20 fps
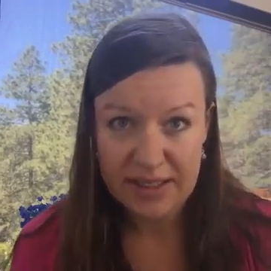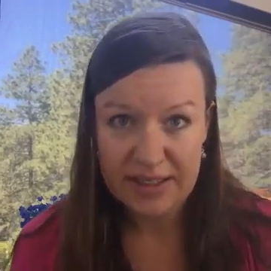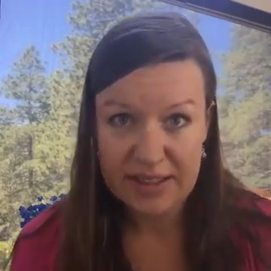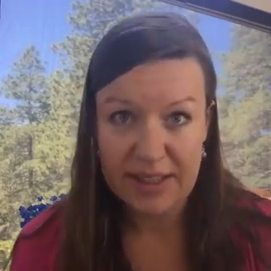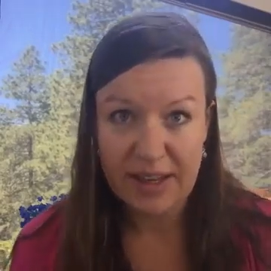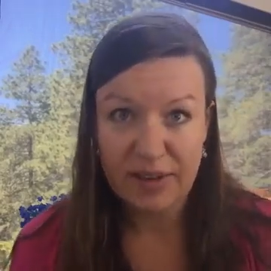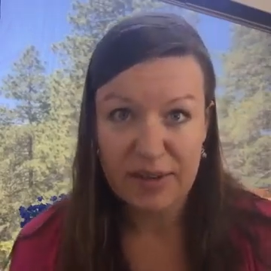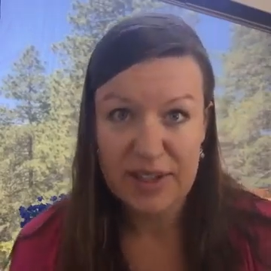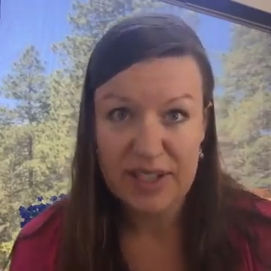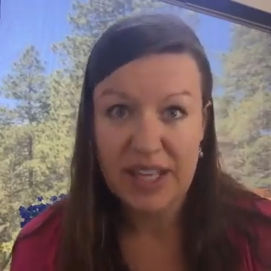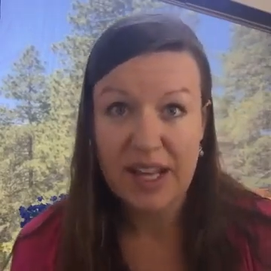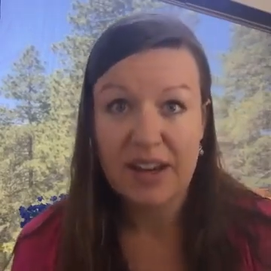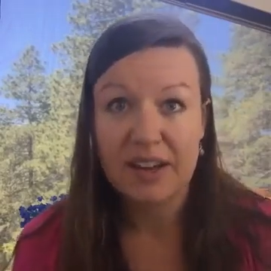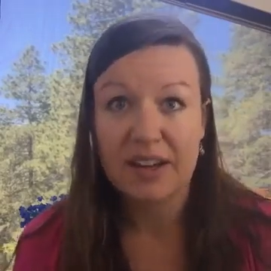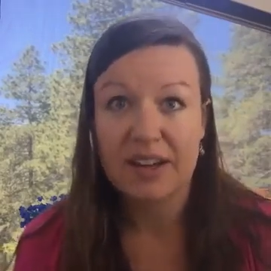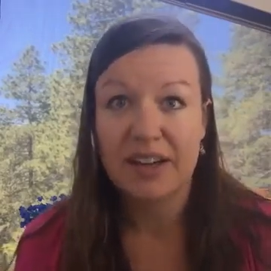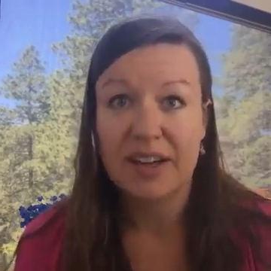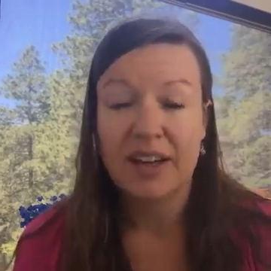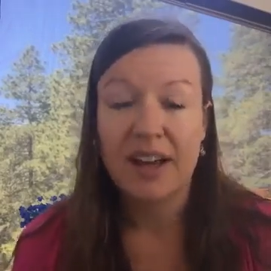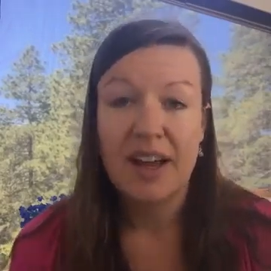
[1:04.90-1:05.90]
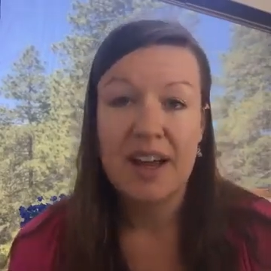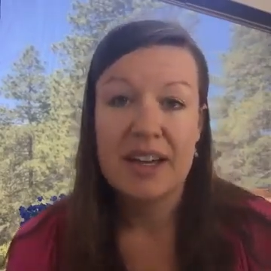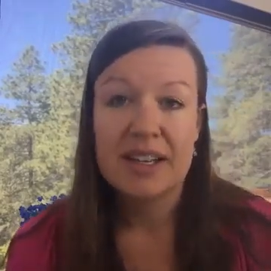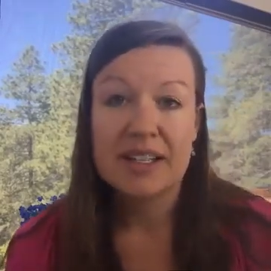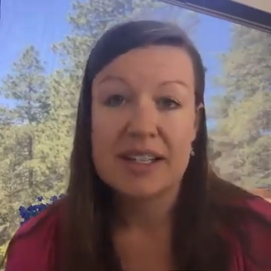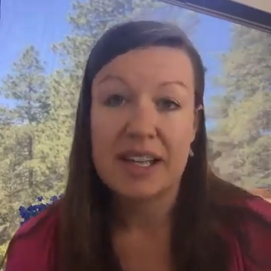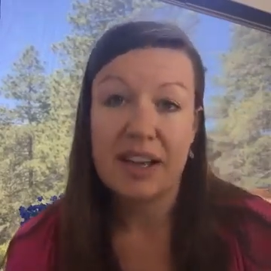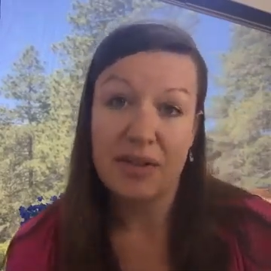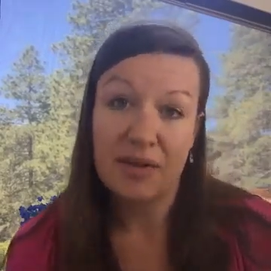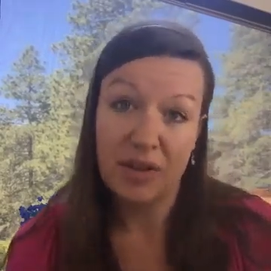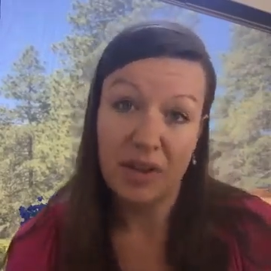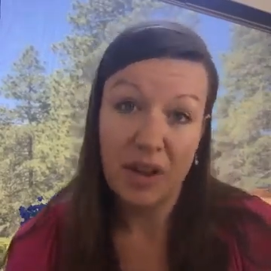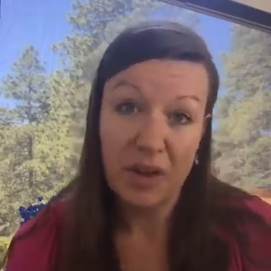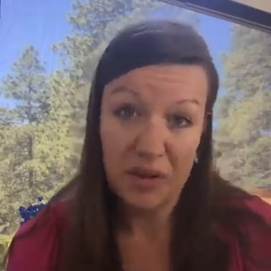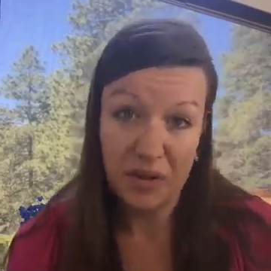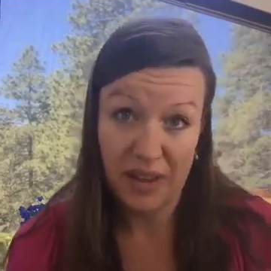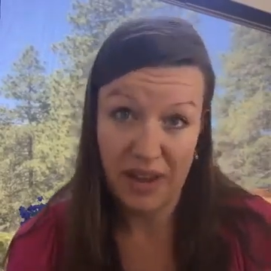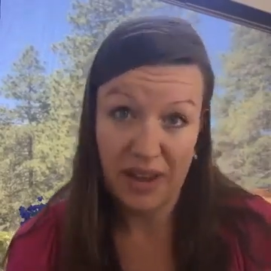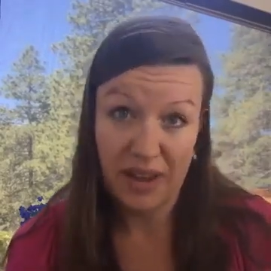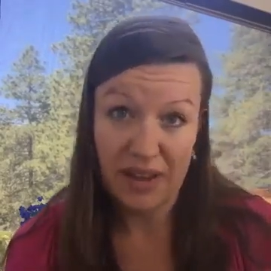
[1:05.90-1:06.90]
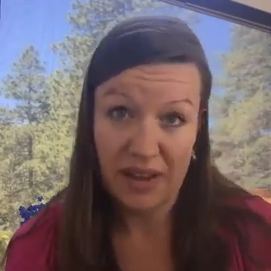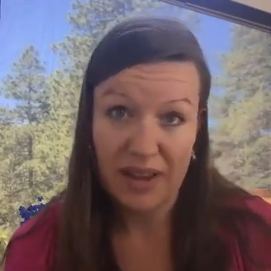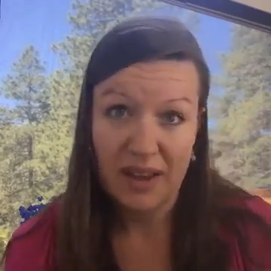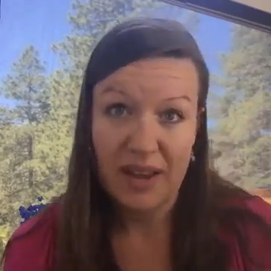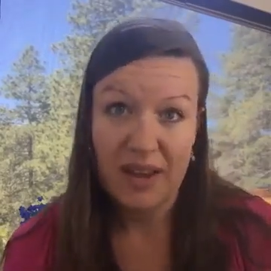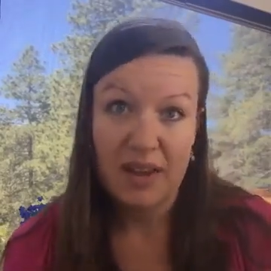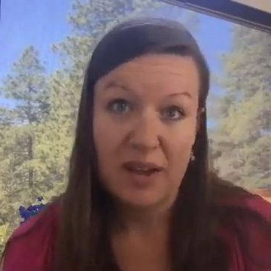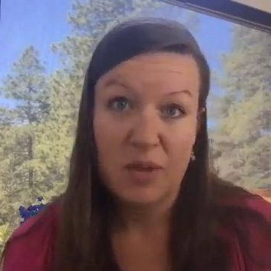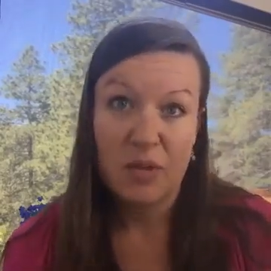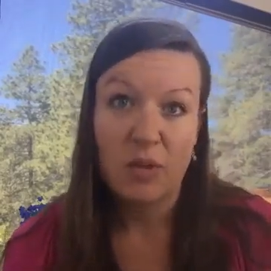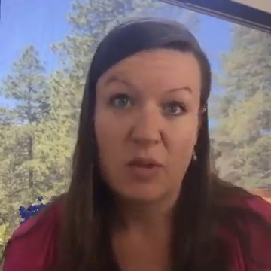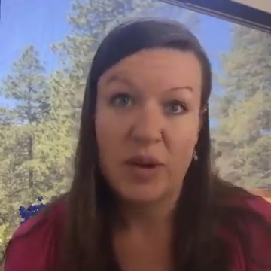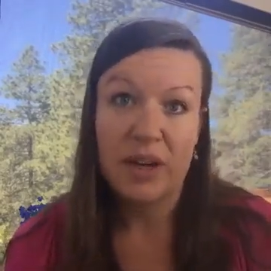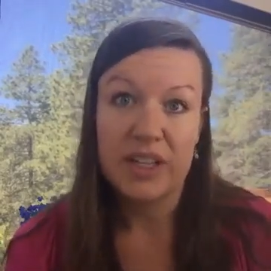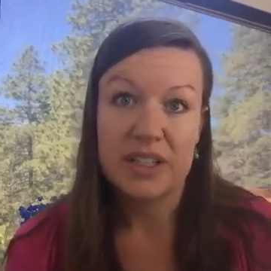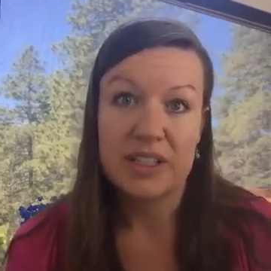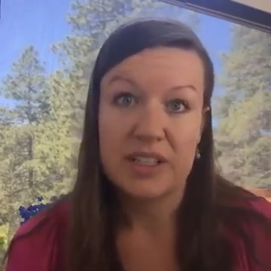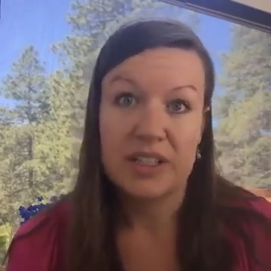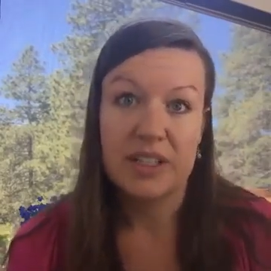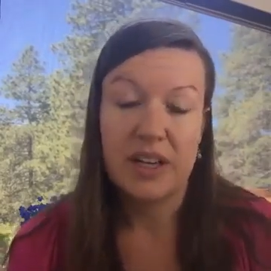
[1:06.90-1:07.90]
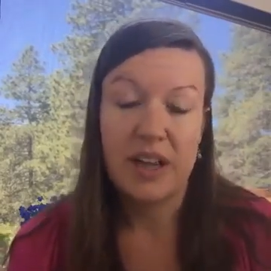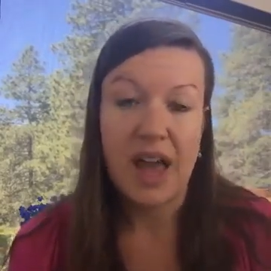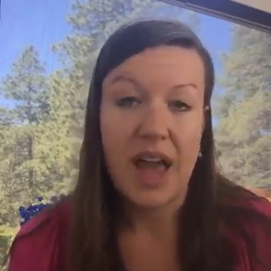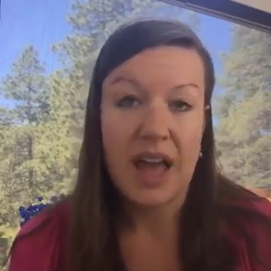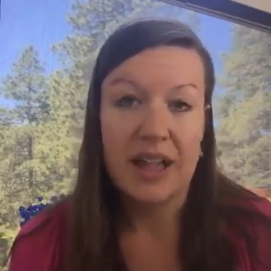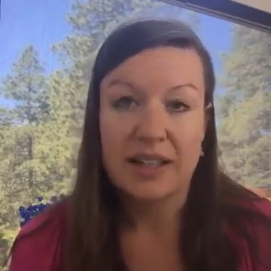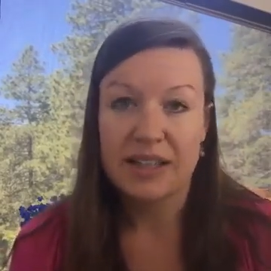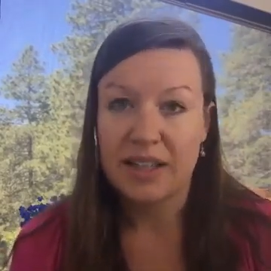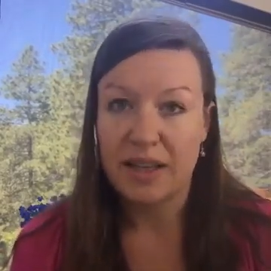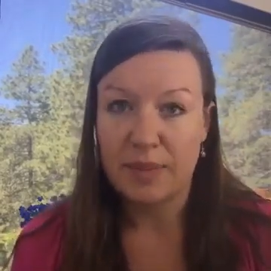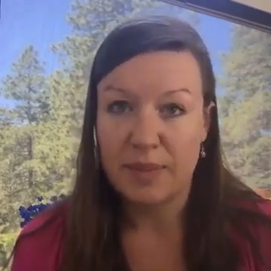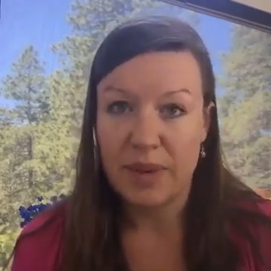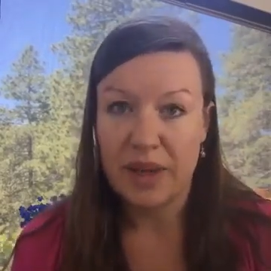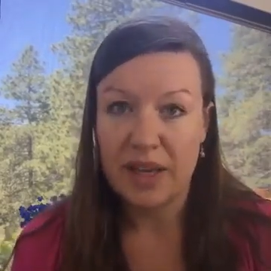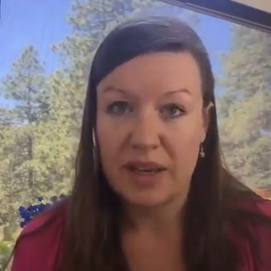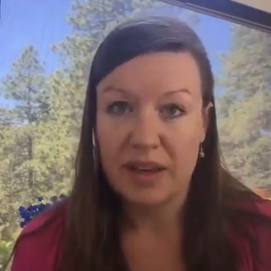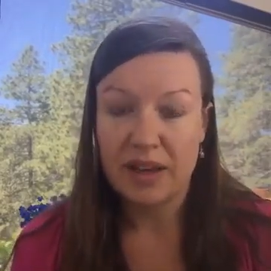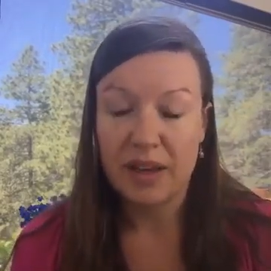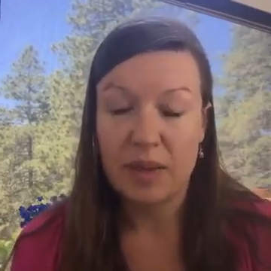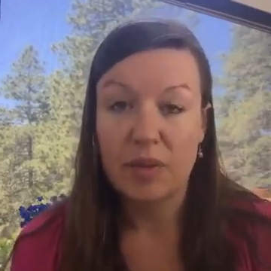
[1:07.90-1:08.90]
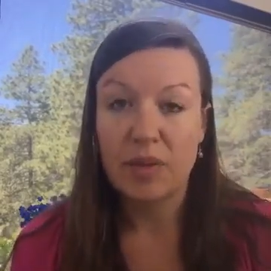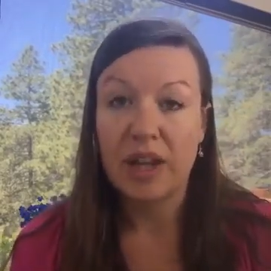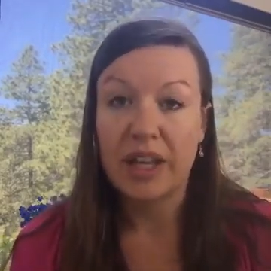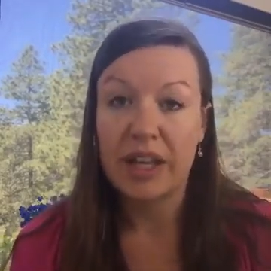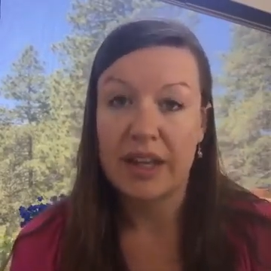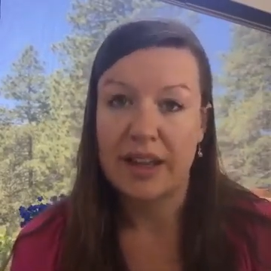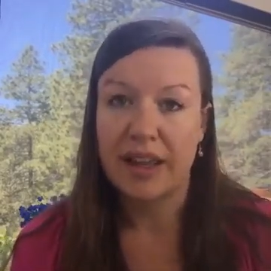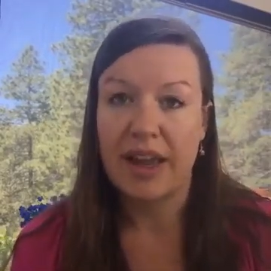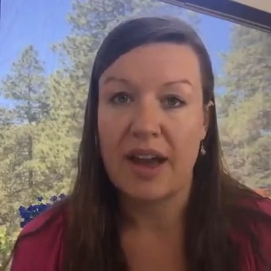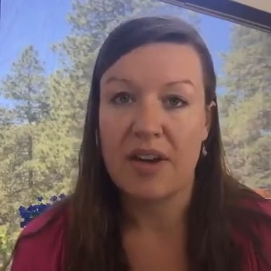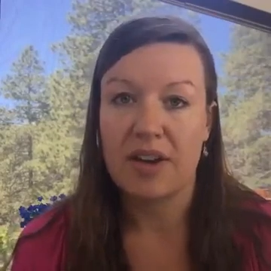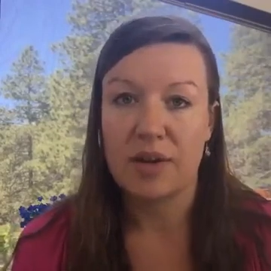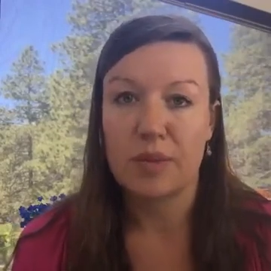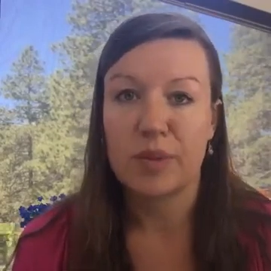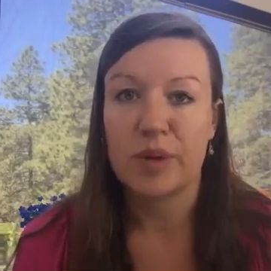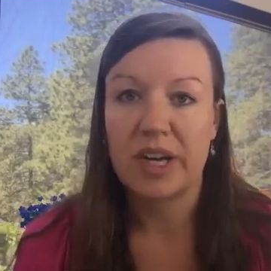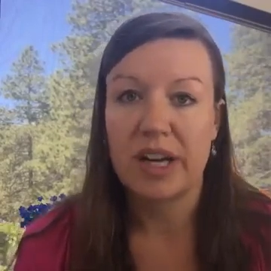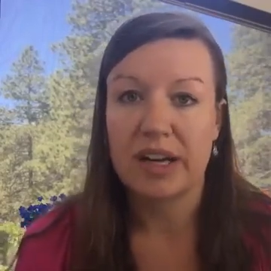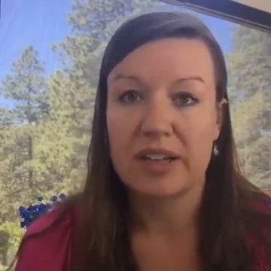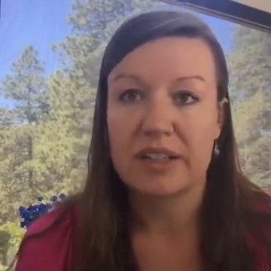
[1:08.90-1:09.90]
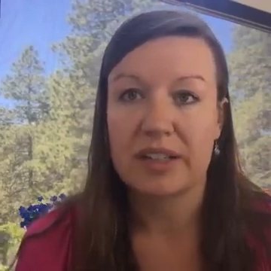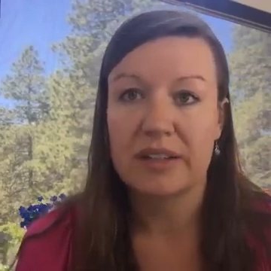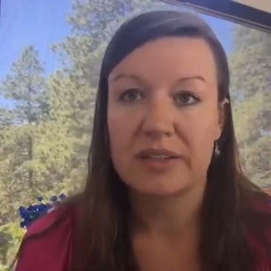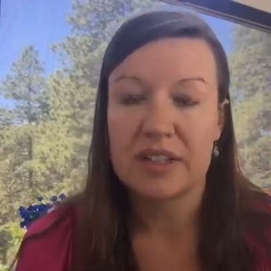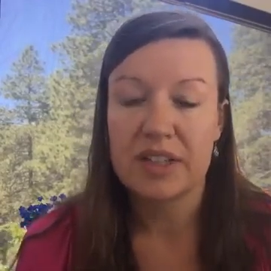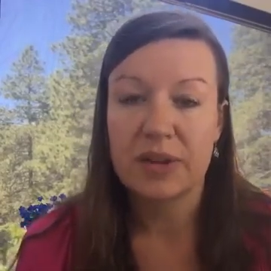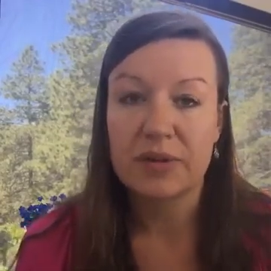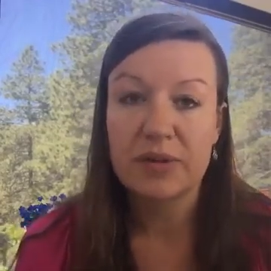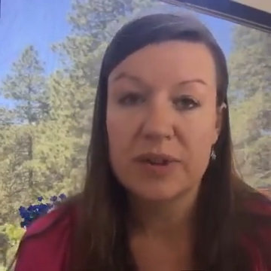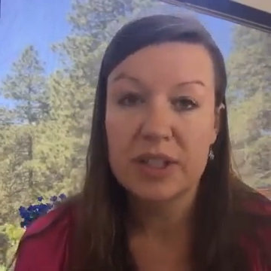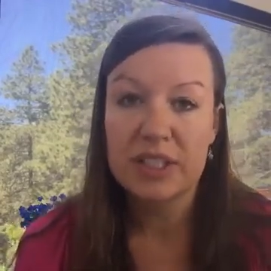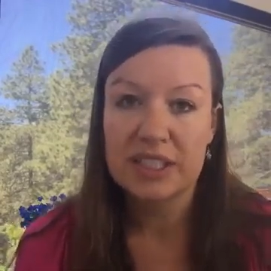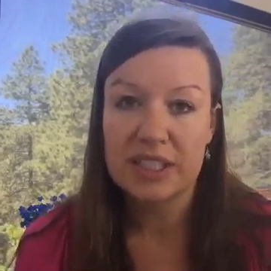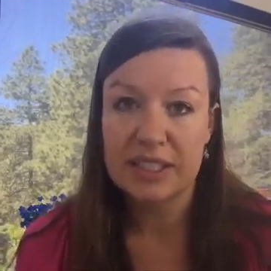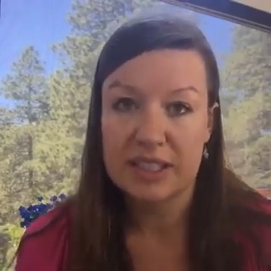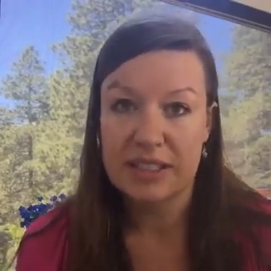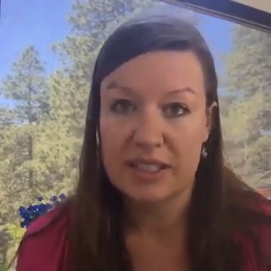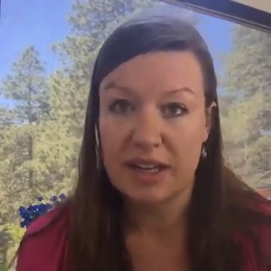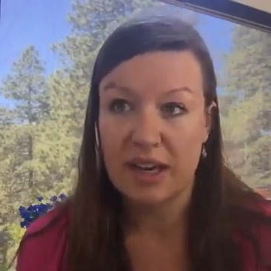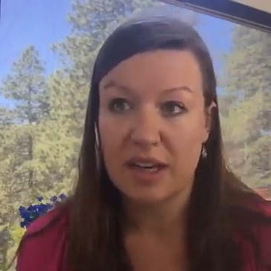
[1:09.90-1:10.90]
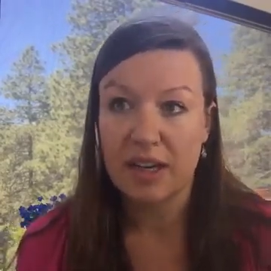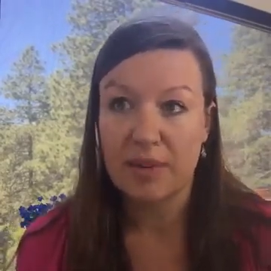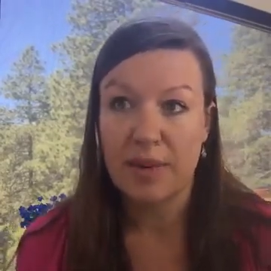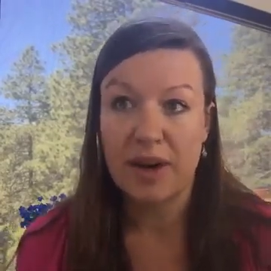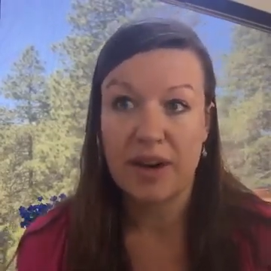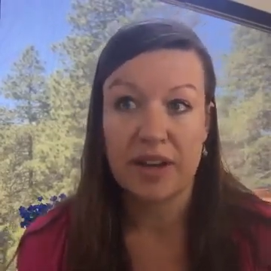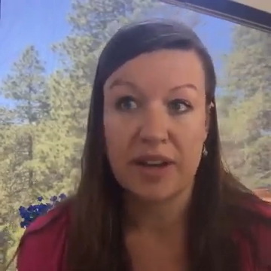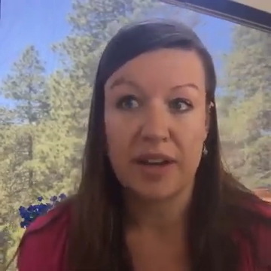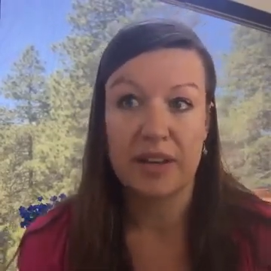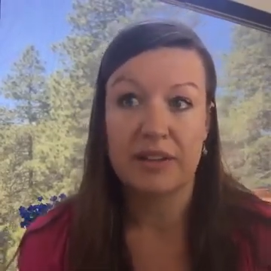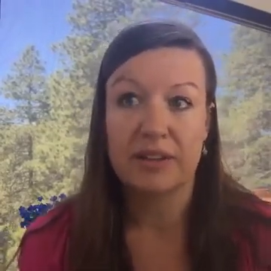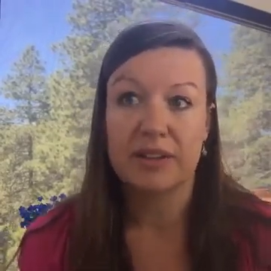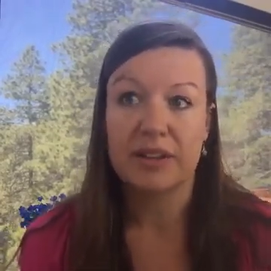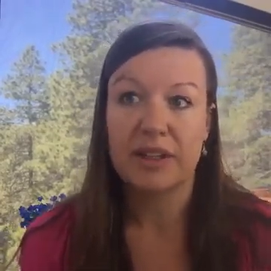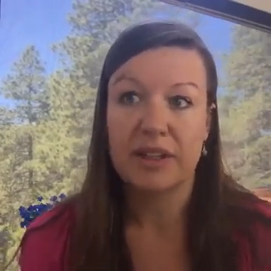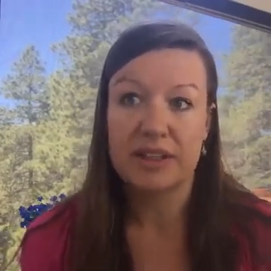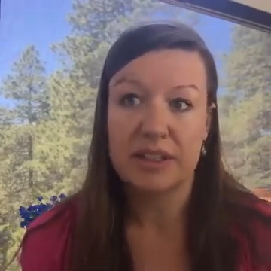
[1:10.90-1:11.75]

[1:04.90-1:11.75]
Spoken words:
self-centered self-loathing, which ends up being completely counterproductive. So first, let's talk about guilt.